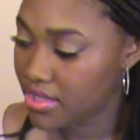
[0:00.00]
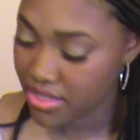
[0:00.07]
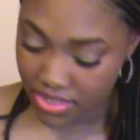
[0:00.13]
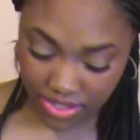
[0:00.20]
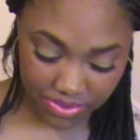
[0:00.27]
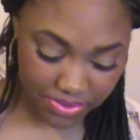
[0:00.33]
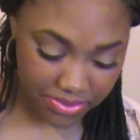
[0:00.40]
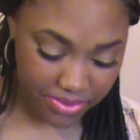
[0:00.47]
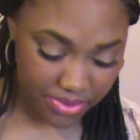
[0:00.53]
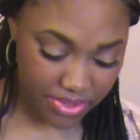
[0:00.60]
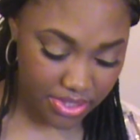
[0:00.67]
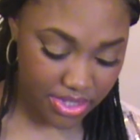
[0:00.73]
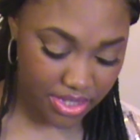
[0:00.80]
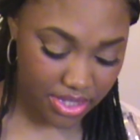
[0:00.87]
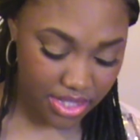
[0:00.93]
So
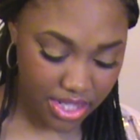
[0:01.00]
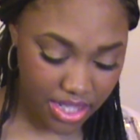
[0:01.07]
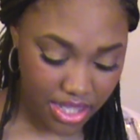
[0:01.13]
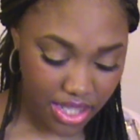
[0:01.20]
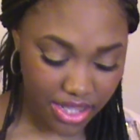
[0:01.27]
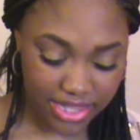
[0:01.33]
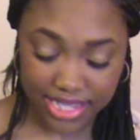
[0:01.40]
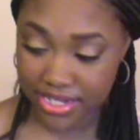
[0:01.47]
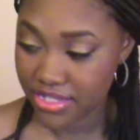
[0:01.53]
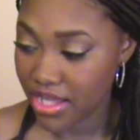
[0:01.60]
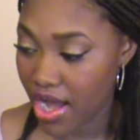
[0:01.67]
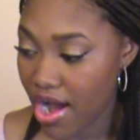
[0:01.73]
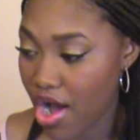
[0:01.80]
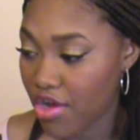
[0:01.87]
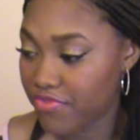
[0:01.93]
that is
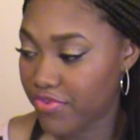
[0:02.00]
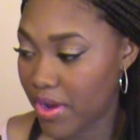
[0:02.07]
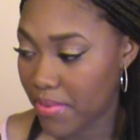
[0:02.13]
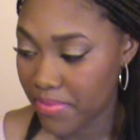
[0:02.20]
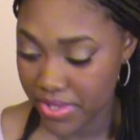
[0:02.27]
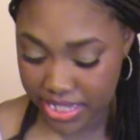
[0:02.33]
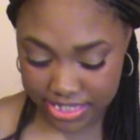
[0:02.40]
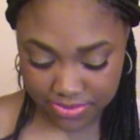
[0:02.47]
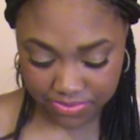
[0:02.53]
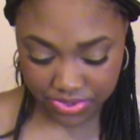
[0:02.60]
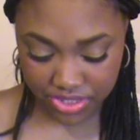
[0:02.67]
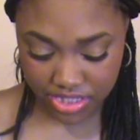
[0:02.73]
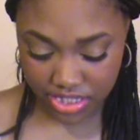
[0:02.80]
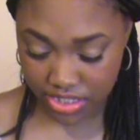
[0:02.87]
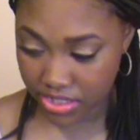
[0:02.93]
all from this
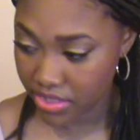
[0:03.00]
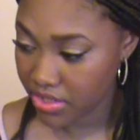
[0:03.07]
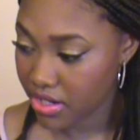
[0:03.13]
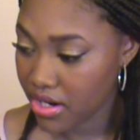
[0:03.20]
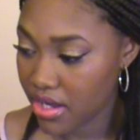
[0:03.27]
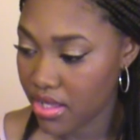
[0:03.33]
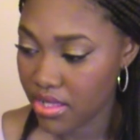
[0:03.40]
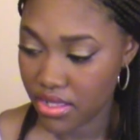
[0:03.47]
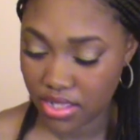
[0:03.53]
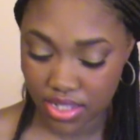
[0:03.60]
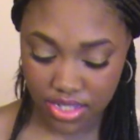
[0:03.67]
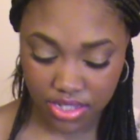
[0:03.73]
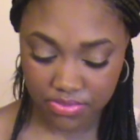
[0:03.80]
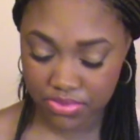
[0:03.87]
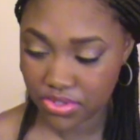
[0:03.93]
particular
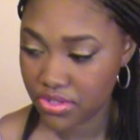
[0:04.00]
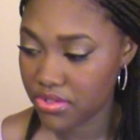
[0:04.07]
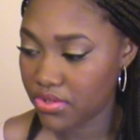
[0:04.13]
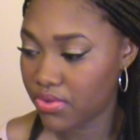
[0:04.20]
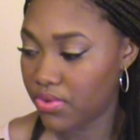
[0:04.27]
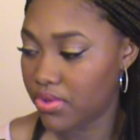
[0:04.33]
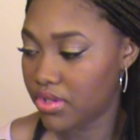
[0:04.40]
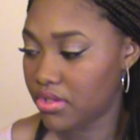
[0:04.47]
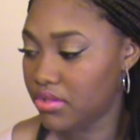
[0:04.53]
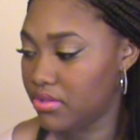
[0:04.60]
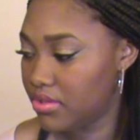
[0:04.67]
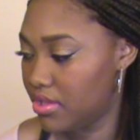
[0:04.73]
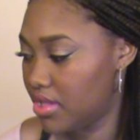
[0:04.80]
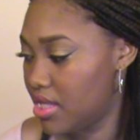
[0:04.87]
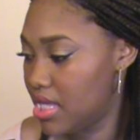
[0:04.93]
store.
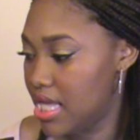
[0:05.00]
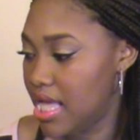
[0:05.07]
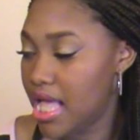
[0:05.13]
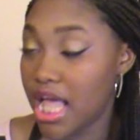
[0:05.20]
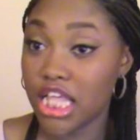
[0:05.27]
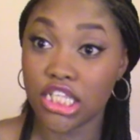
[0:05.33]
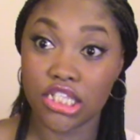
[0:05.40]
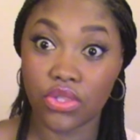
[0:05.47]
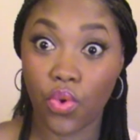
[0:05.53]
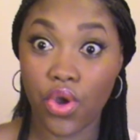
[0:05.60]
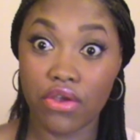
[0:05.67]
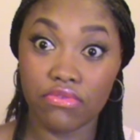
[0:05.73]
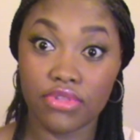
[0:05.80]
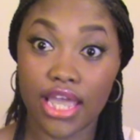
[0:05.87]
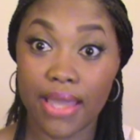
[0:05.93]
Let's throw
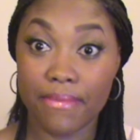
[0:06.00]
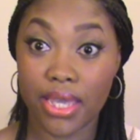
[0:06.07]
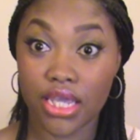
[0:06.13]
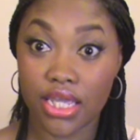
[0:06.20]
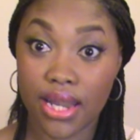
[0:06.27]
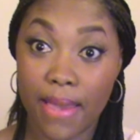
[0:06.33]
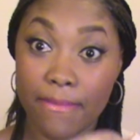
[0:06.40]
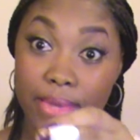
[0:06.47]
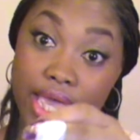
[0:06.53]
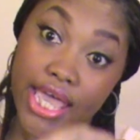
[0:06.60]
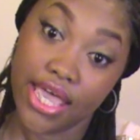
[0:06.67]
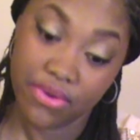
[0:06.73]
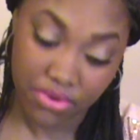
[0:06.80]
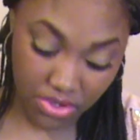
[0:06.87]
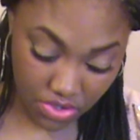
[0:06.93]
everything in that
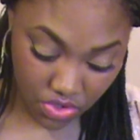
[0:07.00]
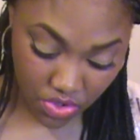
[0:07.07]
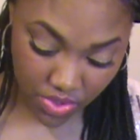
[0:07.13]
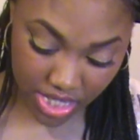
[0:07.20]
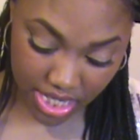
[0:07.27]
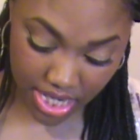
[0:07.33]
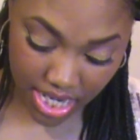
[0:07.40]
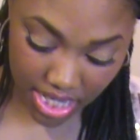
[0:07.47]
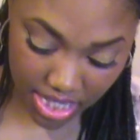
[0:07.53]
bag real quick.